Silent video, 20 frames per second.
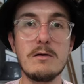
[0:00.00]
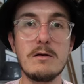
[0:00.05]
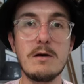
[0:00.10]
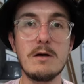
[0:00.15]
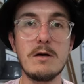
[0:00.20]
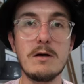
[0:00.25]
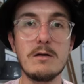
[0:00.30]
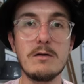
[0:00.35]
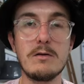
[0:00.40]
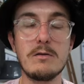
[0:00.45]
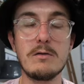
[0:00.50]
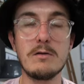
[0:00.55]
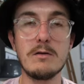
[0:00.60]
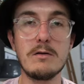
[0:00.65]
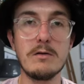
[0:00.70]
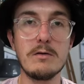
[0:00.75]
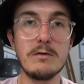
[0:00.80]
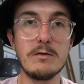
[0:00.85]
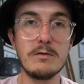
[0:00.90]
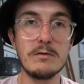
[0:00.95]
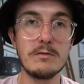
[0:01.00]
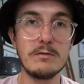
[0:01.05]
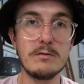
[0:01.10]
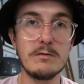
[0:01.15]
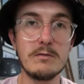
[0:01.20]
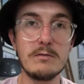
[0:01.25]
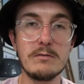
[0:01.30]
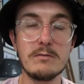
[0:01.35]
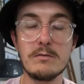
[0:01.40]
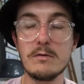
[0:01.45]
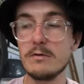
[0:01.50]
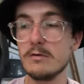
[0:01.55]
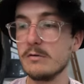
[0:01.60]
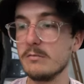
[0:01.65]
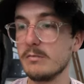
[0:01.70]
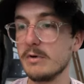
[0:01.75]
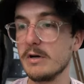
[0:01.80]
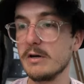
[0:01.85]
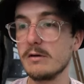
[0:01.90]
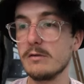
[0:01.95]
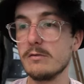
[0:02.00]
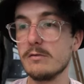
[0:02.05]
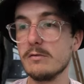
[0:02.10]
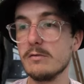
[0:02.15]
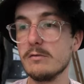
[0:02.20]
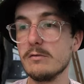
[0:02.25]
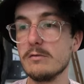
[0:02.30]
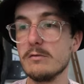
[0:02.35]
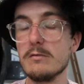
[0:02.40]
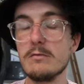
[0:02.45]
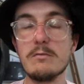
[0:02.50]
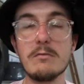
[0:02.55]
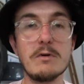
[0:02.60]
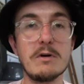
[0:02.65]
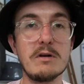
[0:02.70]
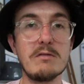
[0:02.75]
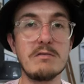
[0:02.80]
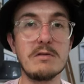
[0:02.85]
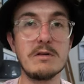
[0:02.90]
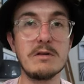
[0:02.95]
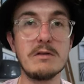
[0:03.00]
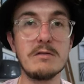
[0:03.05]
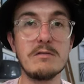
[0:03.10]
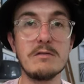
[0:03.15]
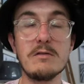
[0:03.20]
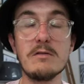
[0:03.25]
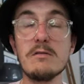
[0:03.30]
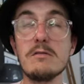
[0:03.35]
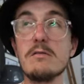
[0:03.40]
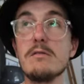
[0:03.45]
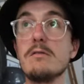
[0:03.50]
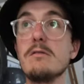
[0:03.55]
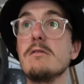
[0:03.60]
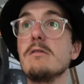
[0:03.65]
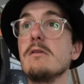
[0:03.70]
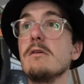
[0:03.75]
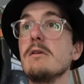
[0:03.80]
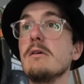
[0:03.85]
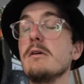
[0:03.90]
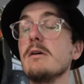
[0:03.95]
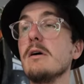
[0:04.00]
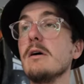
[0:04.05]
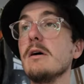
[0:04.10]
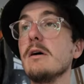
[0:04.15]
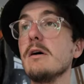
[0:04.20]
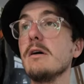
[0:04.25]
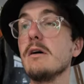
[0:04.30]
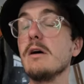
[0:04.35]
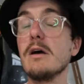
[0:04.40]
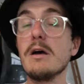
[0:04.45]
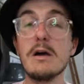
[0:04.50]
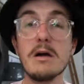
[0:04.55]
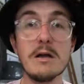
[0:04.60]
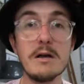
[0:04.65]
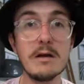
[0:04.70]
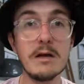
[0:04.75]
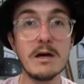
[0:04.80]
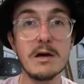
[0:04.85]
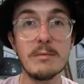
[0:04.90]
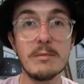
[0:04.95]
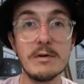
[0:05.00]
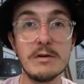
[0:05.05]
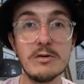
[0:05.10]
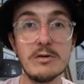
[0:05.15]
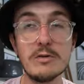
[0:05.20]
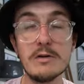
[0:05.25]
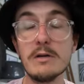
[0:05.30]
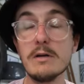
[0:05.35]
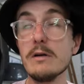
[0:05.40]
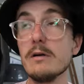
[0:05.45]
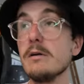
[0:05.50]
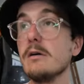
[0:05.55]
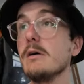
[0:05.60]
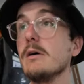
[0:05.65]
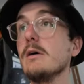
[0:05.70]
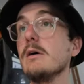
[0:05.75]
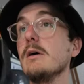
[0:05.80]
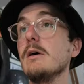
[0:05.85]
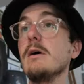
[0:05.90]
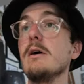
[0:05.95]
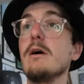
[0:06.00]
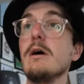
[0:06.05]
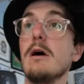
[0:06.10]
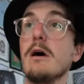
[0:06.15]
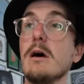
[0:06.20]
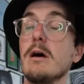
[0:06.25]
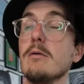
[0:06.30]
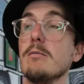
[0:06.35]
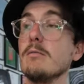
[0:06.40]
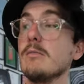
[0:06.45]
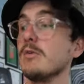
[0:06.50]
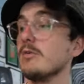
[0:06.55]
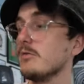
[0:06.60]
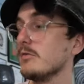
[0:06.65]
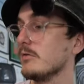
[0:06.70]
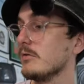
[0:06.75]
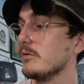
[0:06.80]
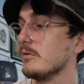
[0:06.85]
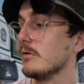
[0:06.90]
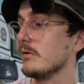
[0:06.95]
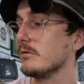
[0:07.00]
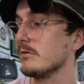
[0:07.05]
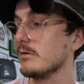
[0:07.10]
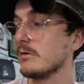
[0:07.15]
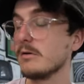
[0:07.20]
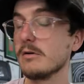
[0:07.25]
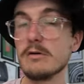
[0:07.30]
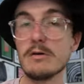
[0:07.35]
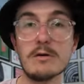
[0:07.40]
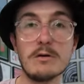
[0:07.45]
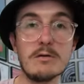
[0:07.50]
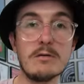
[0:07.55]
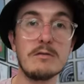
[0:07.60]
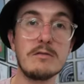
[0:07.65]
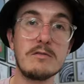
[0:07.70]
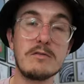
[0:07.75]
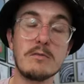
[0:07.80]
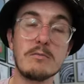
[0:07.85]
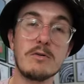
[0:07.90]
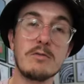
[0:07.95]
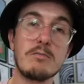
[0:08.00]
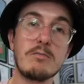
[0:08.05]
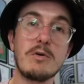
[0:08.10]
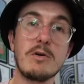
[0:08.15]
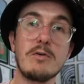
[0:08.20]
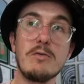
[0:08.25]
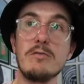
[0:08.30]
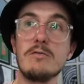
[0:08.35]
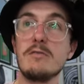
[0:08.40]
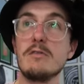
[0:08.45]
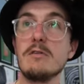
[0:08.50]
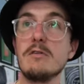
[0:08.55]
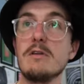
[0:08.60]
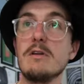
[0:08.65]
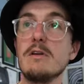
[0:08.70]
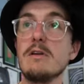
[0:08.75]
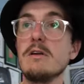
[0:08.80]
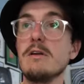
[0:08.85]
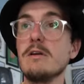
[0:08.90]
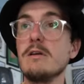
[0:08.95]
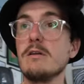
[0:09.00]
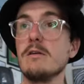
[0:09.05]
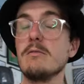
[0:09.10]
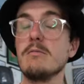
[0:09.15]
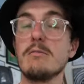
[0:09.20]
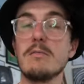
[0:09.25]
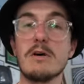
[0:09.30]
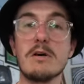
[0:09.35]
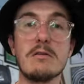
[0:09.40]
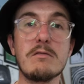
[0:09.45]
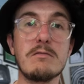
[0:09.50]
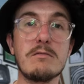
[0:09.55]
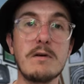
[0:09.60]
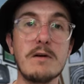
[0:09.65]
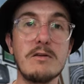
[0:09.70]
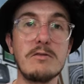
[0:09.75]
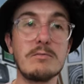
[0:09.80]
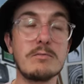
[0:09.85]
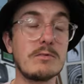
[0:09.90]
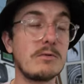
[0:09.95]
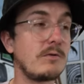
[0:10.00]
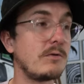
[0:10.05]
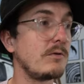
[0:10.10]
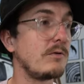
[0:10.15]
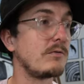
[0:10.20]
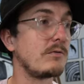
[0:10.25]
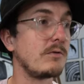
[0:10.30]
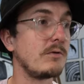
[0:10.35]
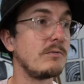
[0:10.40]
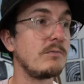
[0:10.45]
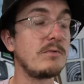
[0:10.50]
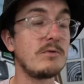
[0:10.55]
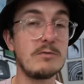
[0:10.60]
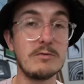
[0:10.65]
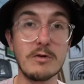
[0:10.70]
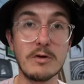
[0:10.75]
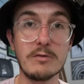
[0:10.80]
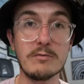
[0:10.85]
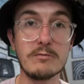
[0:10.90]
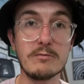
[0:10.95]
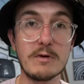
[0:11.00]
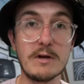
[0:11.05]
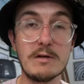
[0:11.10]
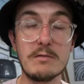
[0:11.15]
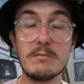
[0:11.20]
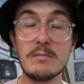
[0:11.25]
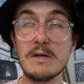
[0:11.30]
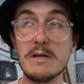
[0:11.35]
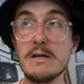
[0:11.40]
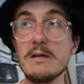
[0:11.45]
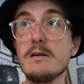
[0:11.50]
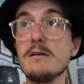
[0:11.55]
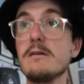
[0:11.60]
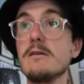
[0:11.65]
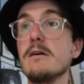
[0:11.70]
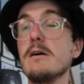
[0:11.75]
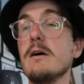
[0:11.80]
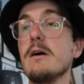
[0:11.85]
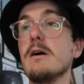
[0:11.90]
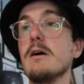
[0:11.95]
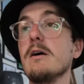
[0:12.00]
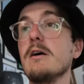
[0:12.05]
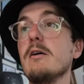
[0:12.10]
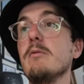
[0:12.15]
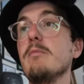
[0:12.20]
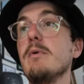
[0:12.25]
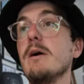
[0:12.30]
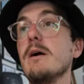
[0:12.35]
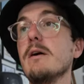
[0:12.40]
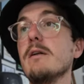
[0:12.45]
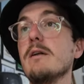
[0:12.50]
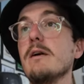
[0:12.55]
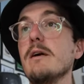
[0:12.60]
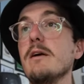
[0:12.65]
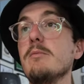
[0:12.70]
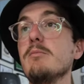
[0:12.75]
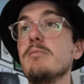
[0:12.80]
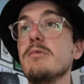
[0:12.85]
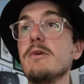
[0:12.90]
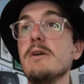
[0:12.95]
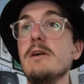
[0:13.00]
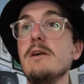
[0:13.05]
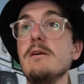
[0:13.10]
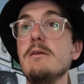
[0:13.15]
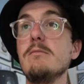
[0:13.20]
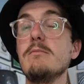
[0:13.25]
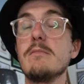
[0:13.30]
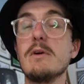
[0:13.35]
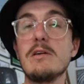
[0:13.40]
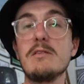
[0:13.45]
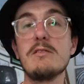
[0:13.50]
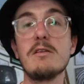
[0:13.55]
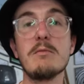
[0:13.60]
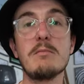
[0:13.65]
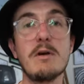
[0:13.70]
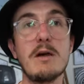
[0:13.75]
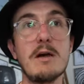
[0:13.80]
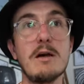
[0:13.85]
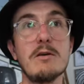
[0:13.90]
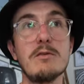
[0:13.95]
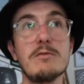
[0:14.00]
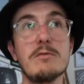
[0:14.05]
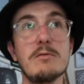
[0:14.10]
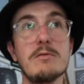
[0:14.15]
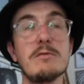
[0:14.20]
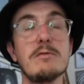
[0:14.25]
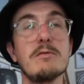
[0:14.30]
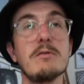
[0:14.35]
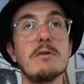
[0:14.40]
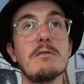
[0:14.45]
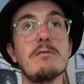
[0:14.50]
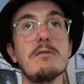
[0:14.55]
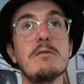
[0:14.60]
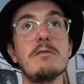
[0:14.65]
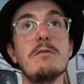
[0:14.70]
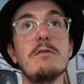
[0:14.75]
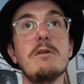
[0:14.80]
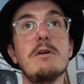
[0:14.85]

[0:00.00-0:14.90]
Hello, welcome back to whatever this is, and happy new year. So not long ago, someone posted in my Facebook group, Don't Rent Me, about a pretty messed up house which was offered